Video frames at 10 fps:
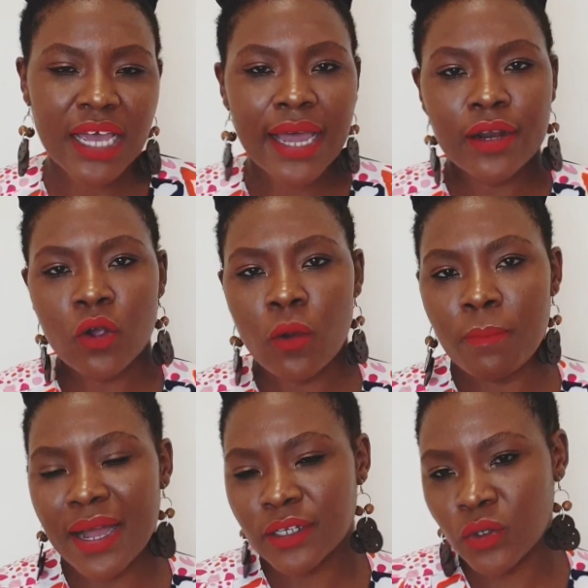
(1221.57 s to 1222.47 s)
I had to go
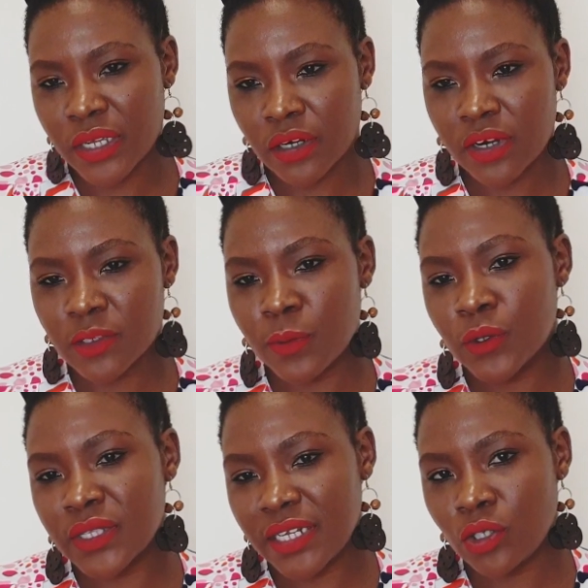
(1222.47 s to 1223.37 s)
back to Hillcrest
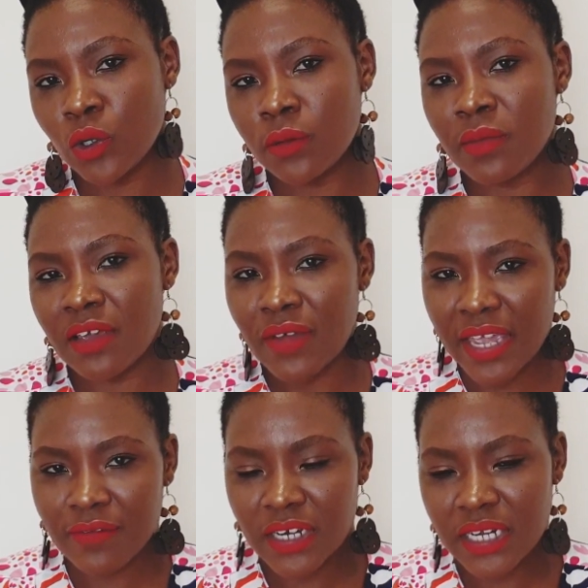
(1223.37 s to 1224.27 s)
because they told me if I
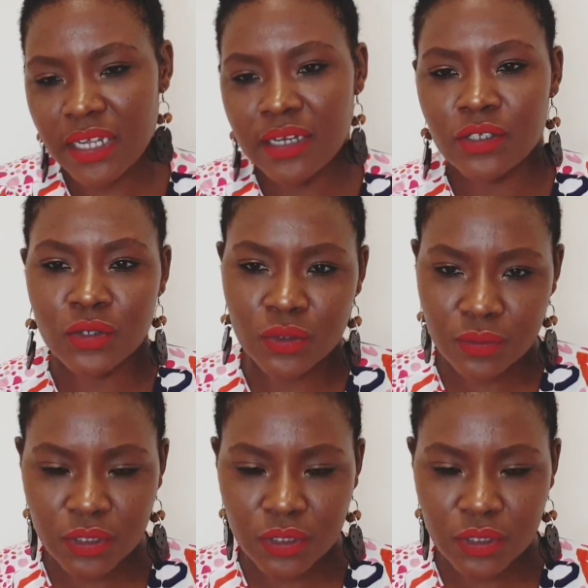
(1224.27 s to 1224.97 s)
ever need to,